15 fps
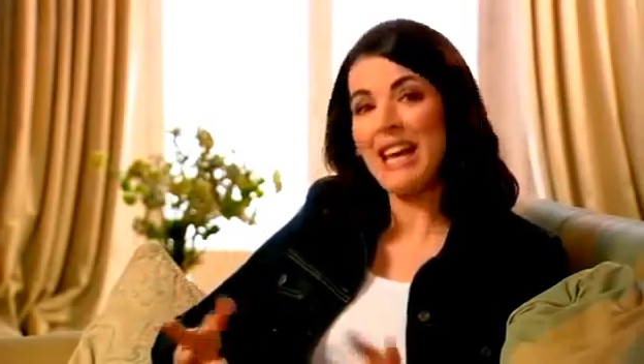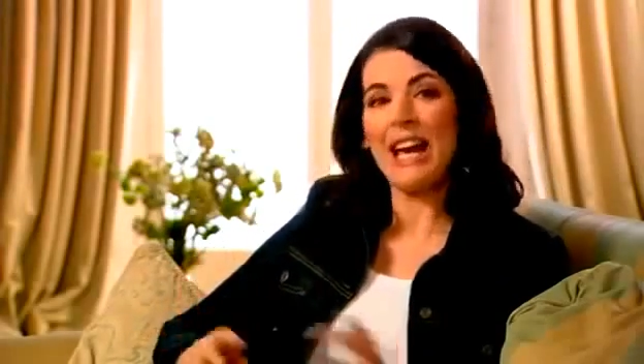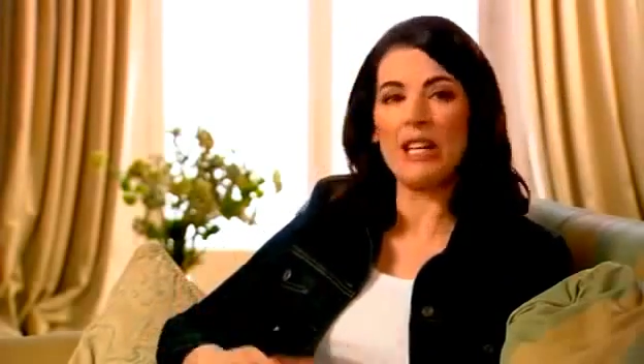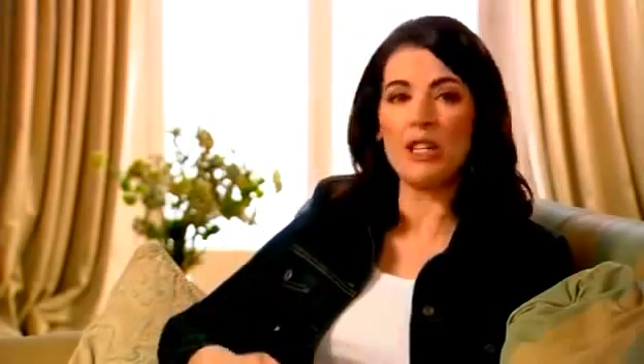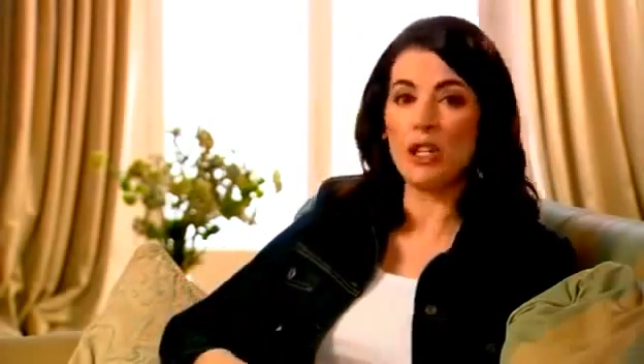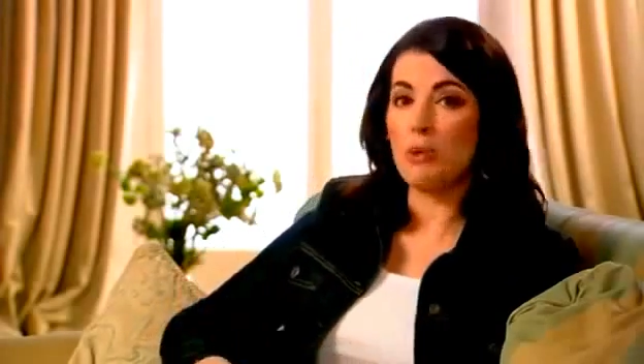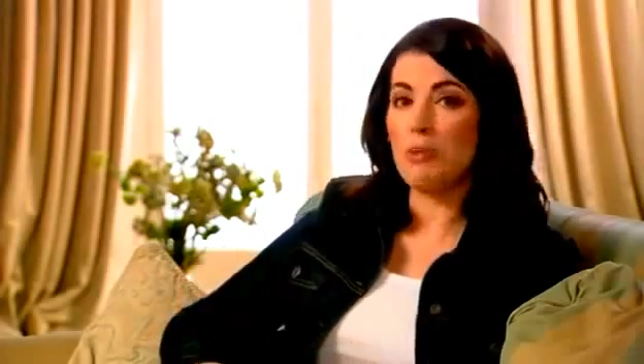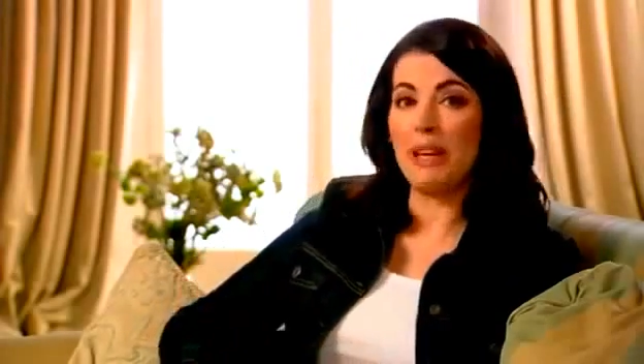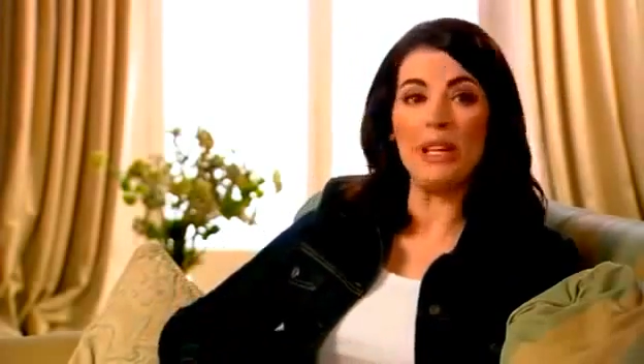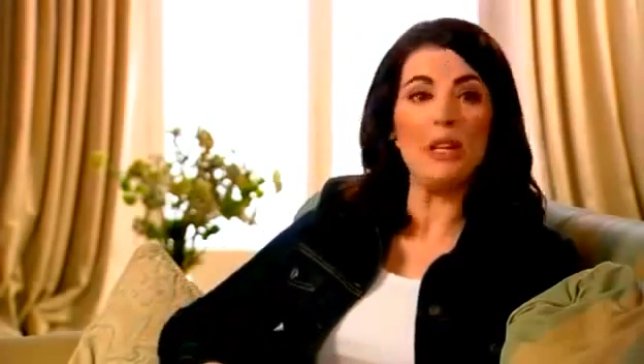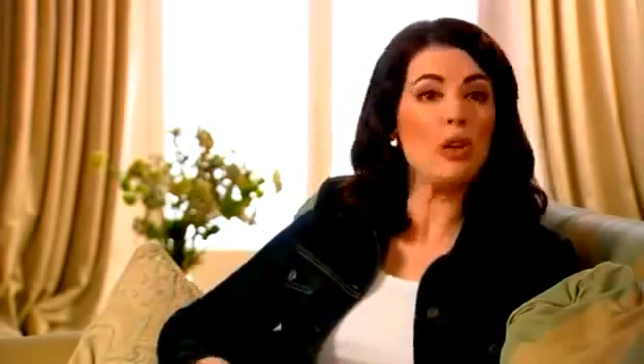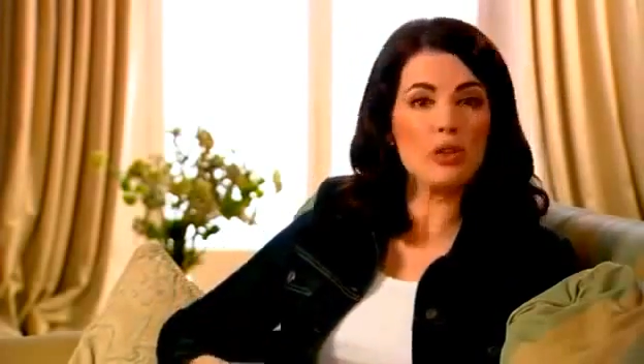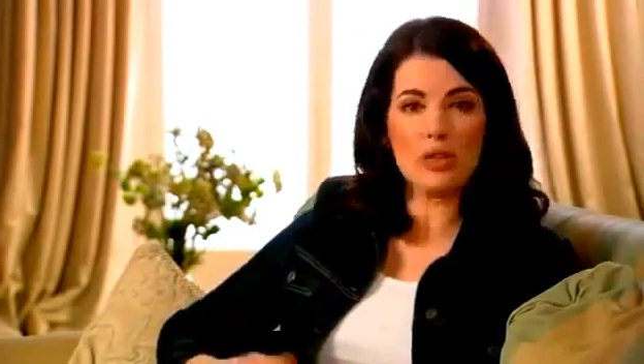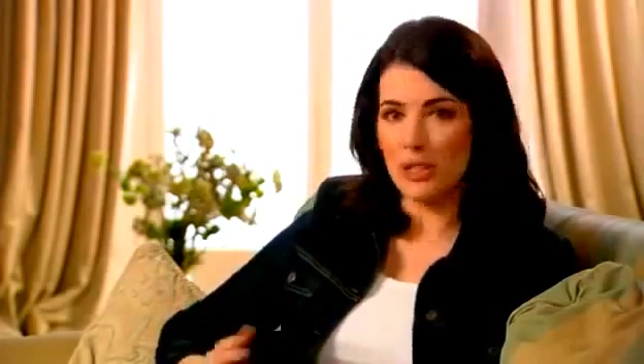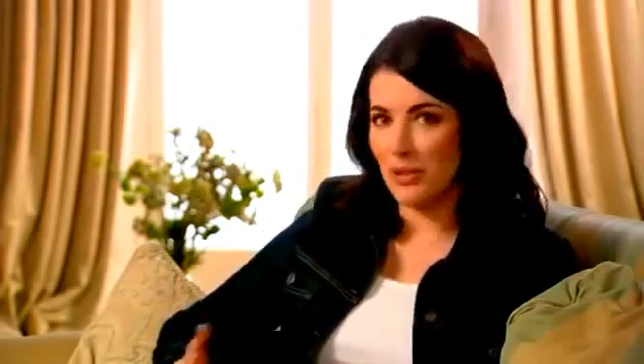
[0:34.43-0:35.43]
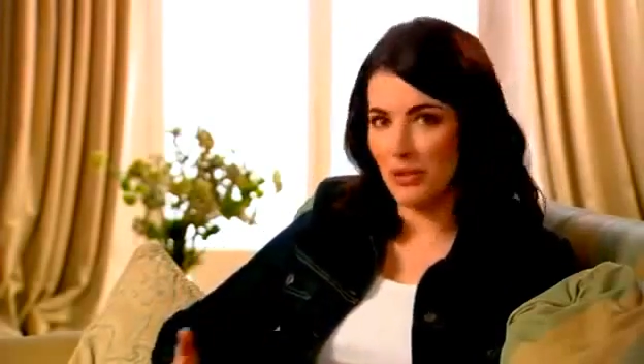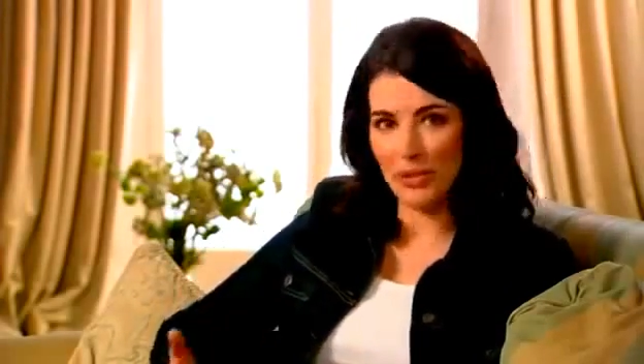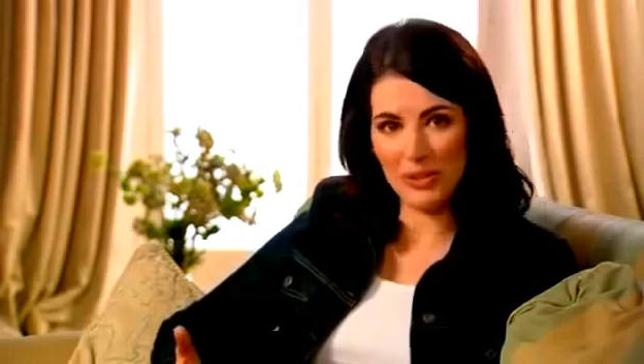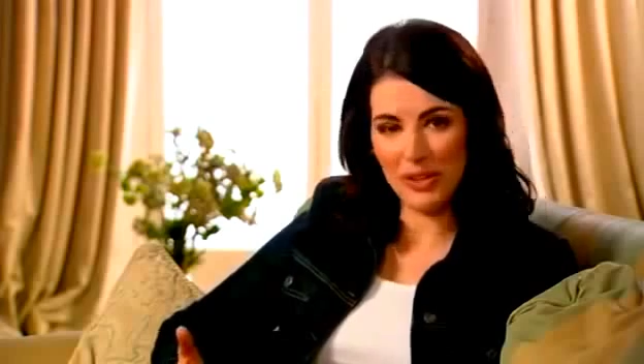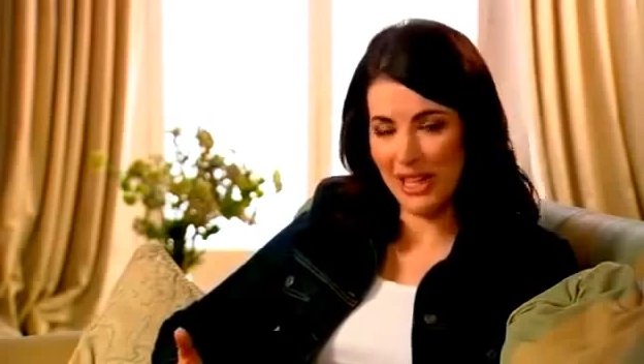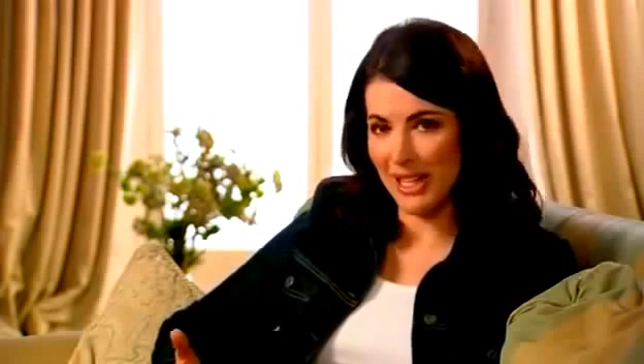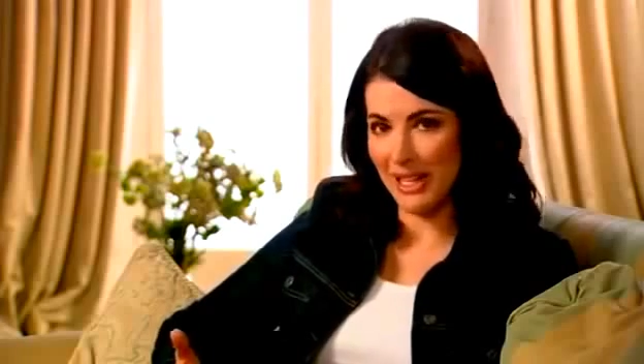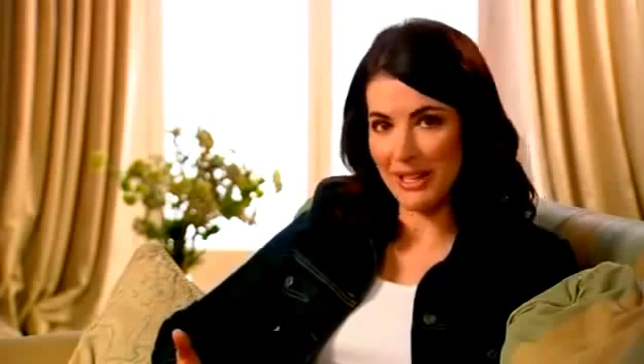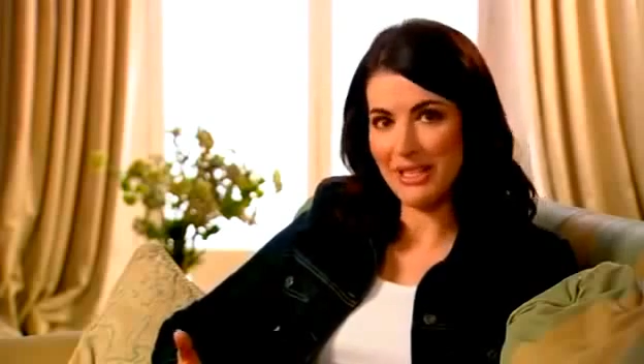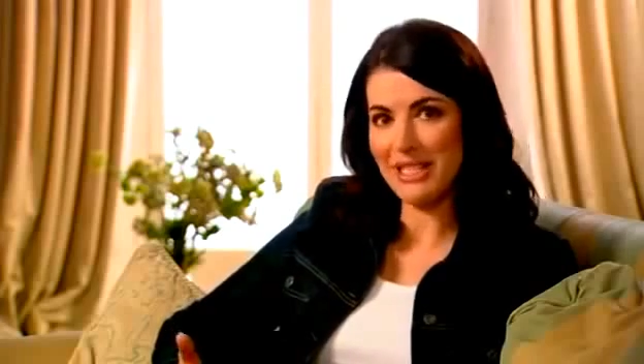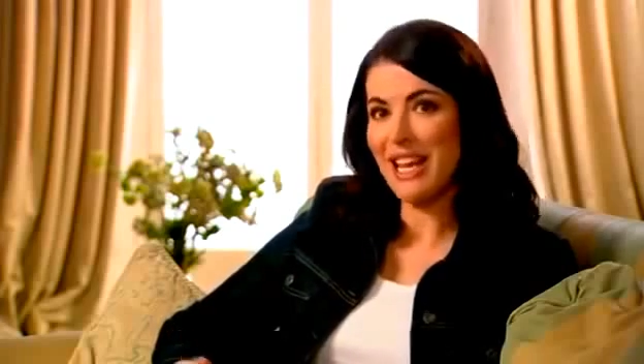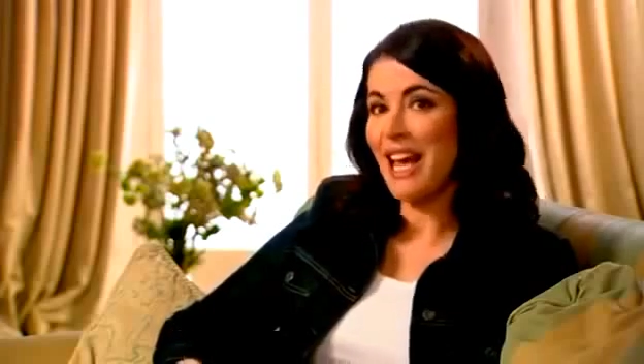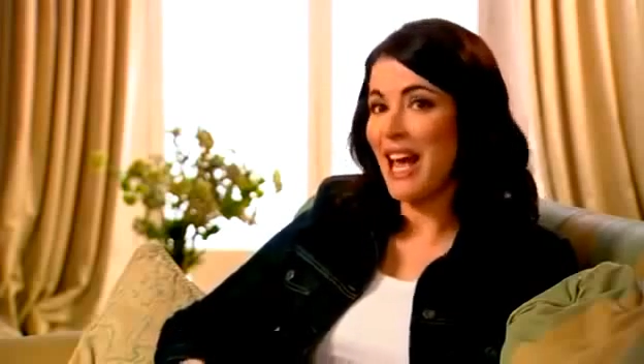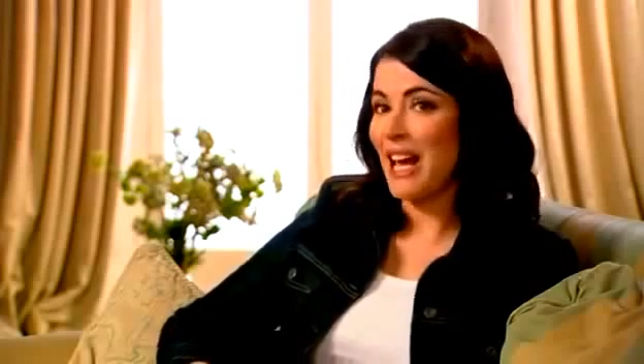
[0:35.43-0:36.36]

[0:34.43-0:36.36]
and you can make lots of different things.